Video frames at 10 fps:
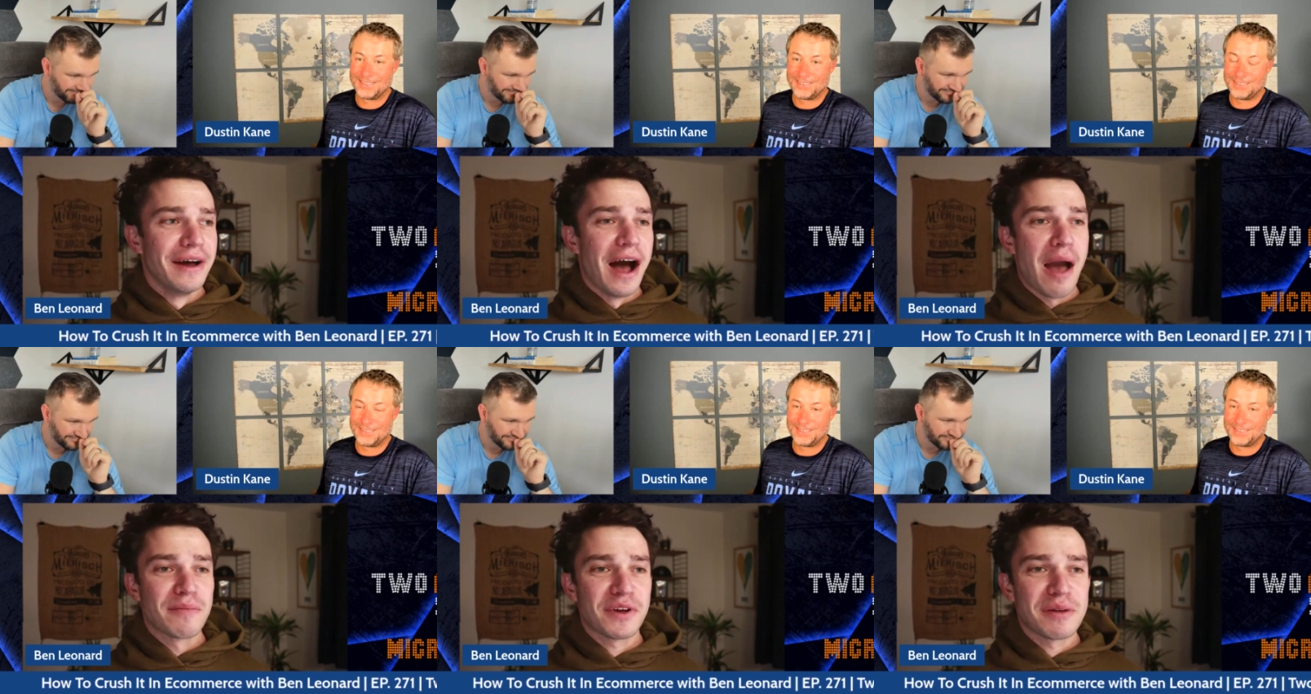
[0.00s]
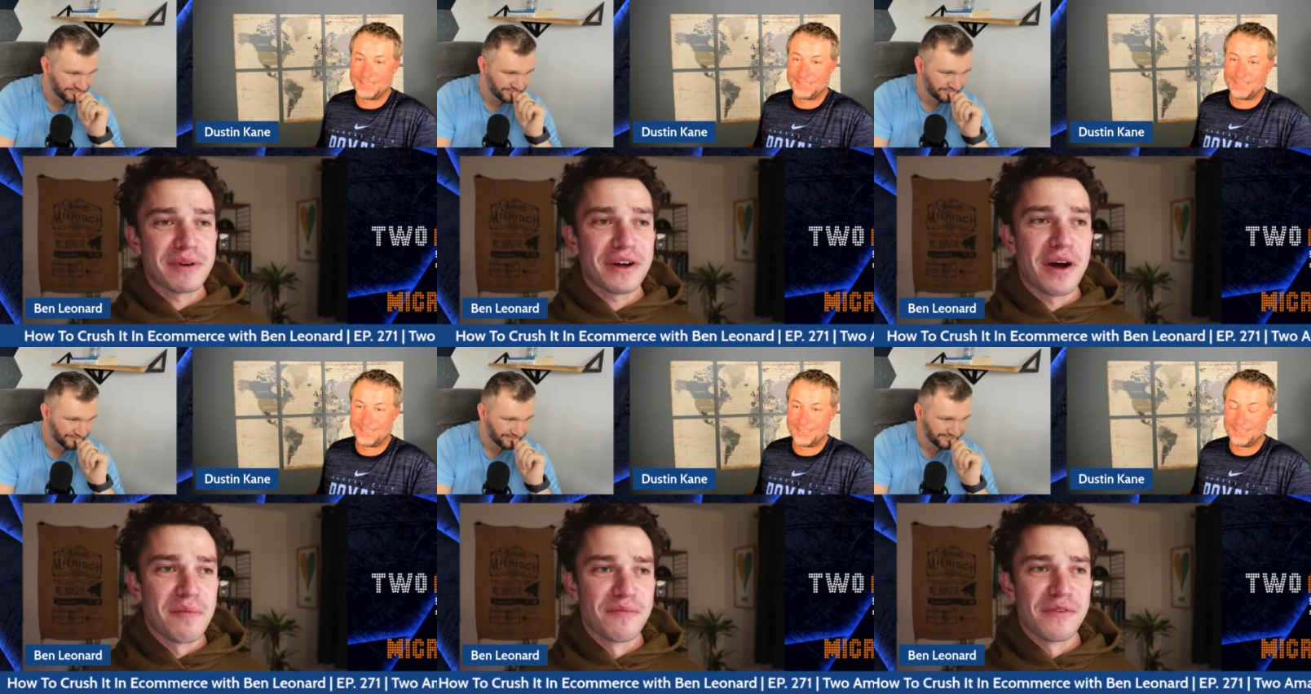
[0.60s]
Speaker 1: I'm gonna
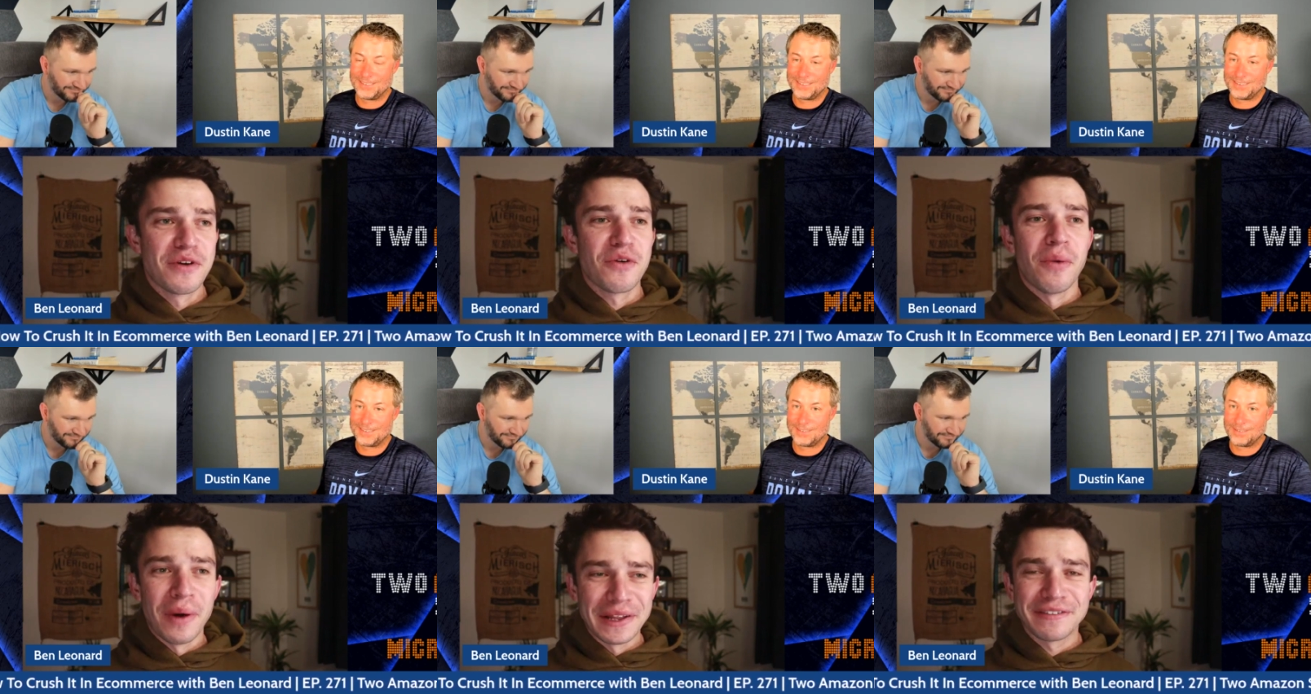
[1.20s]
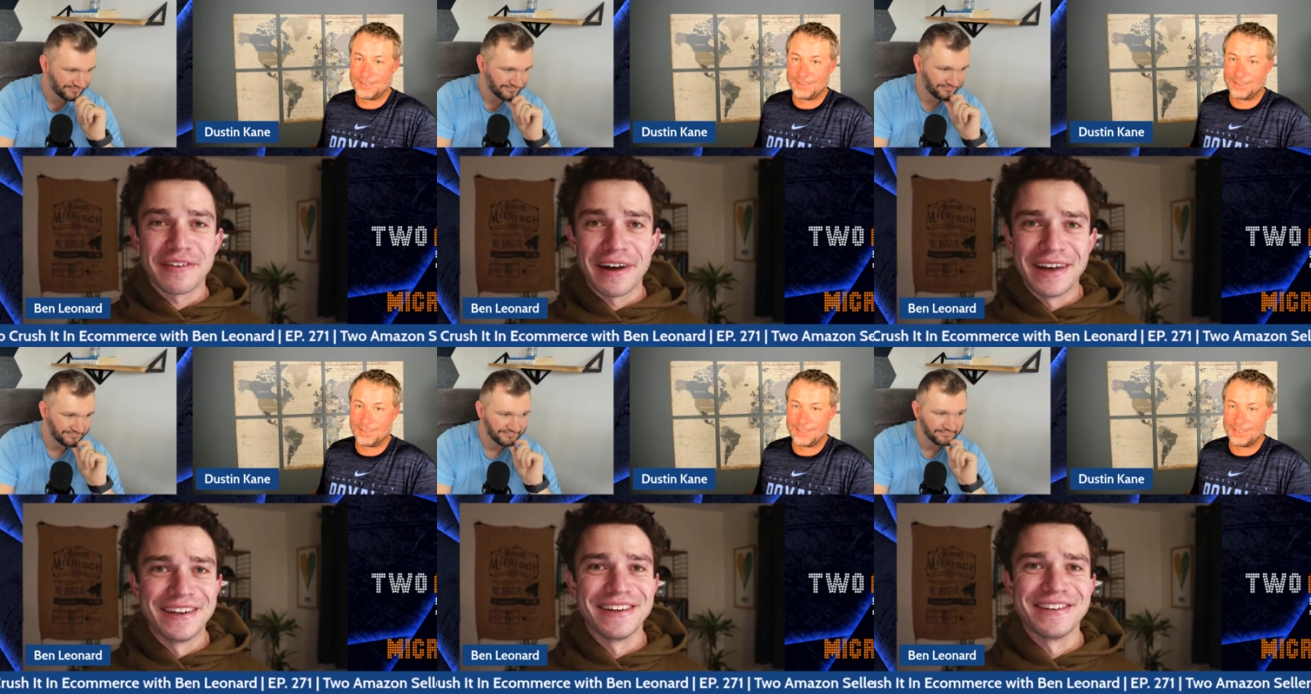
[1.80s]
become qualified
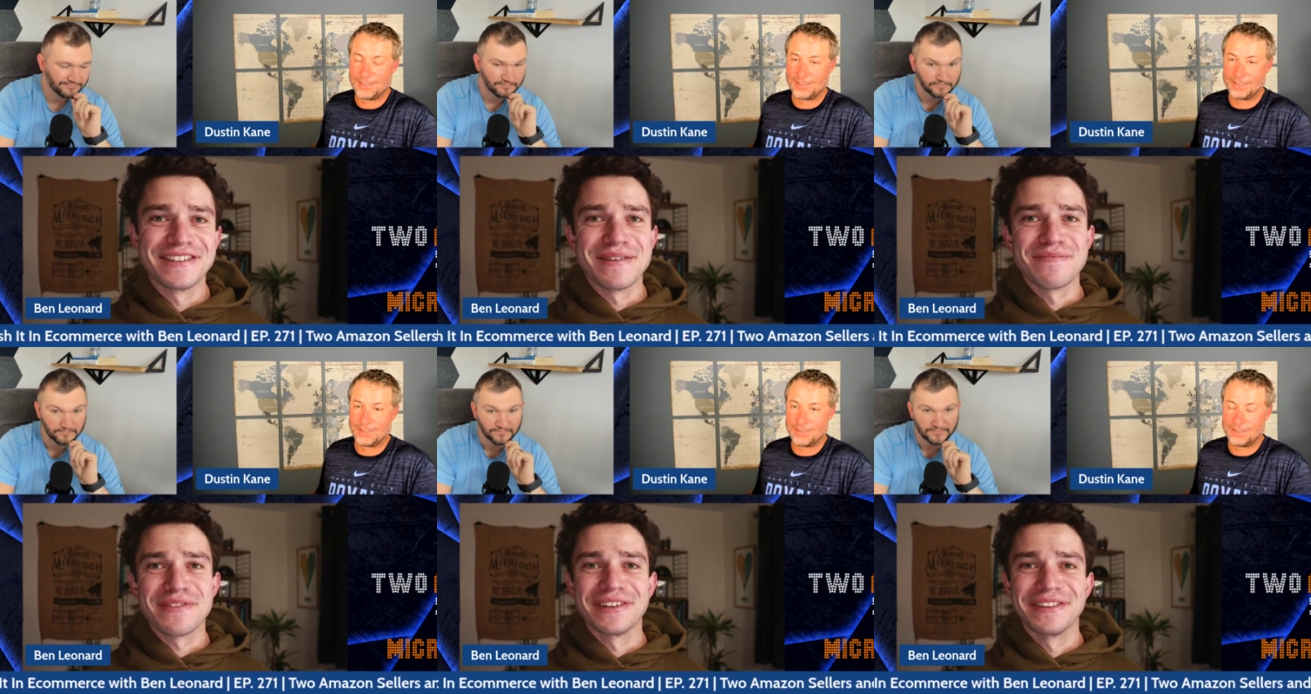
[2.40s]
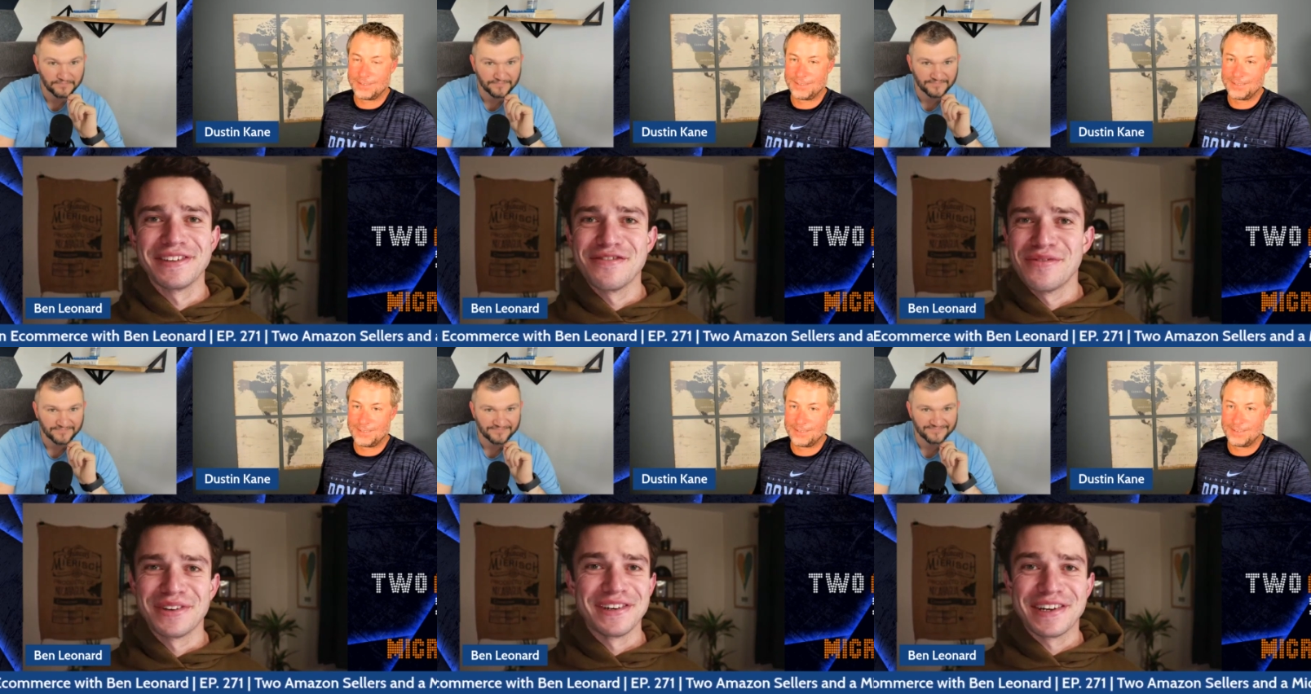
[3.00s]
in something that you
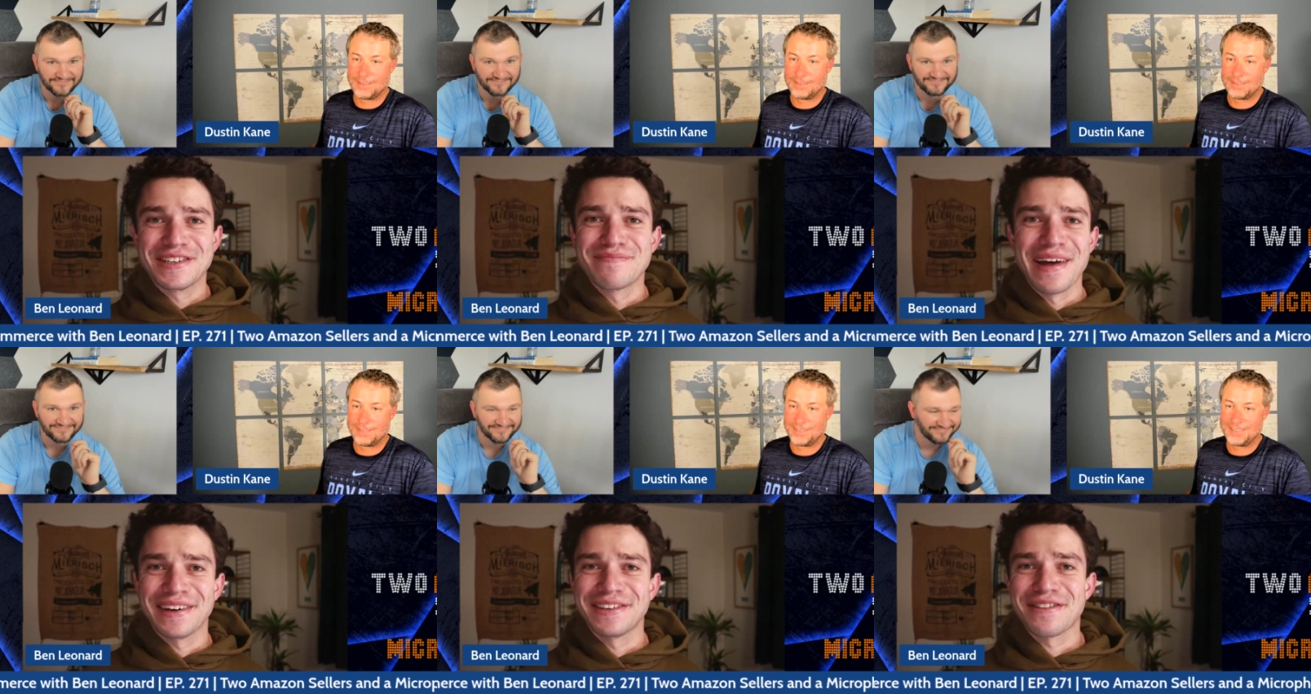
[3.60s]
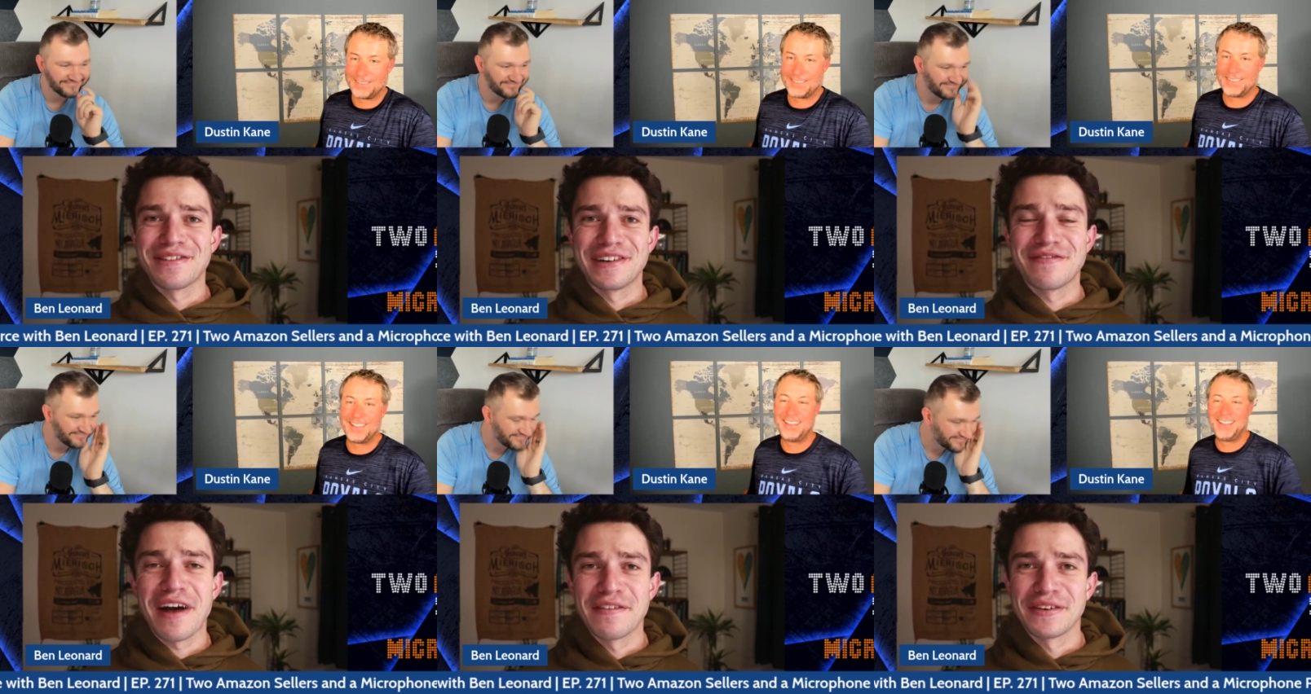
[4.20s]
wouldn't expect a
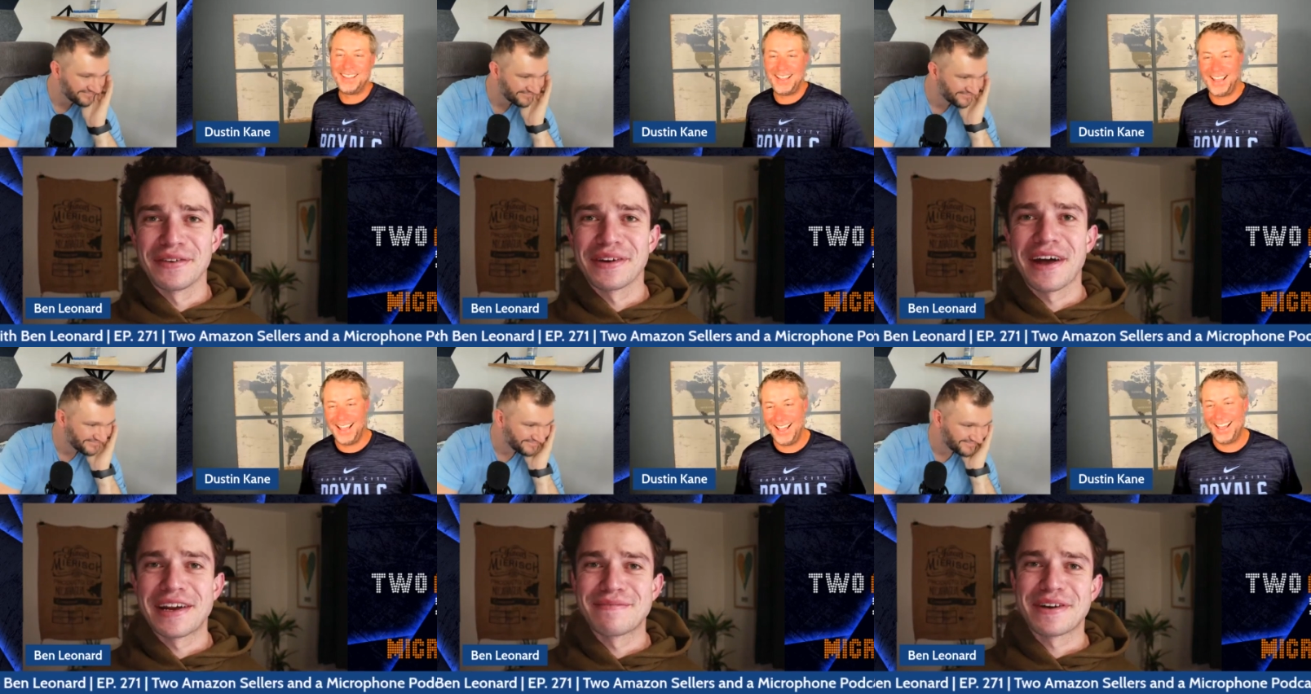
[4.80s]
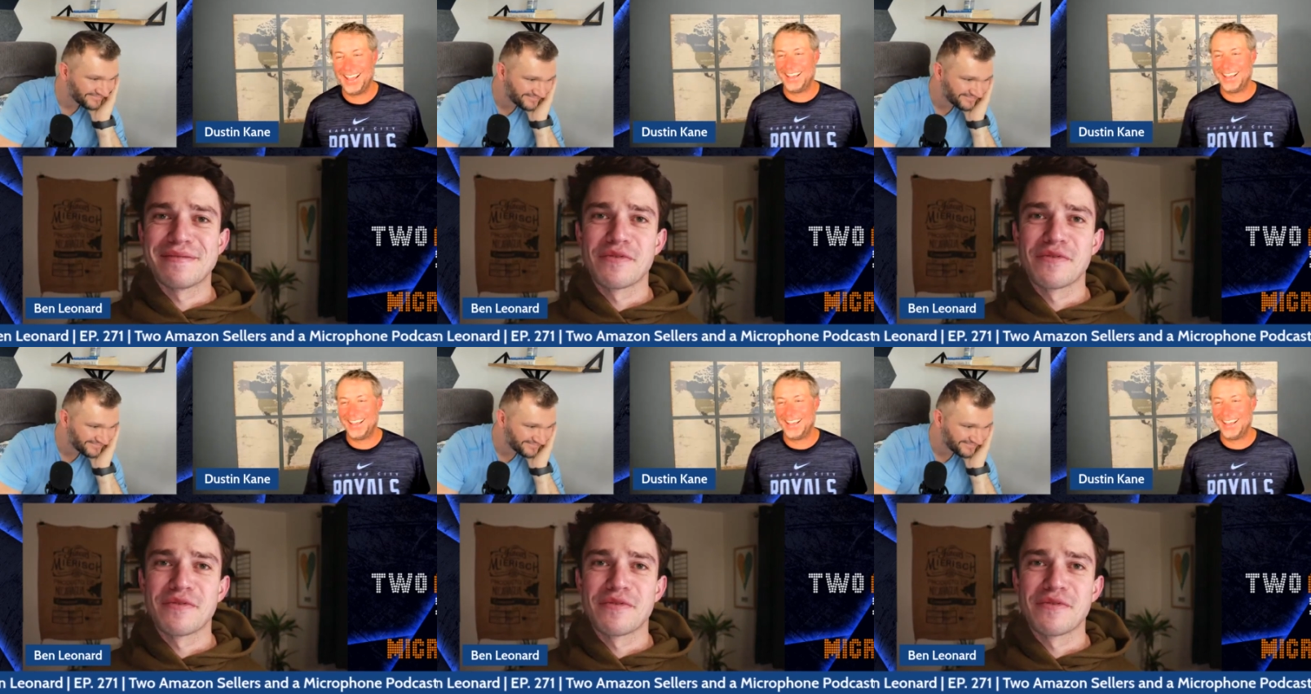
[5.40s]
35 year old guy to become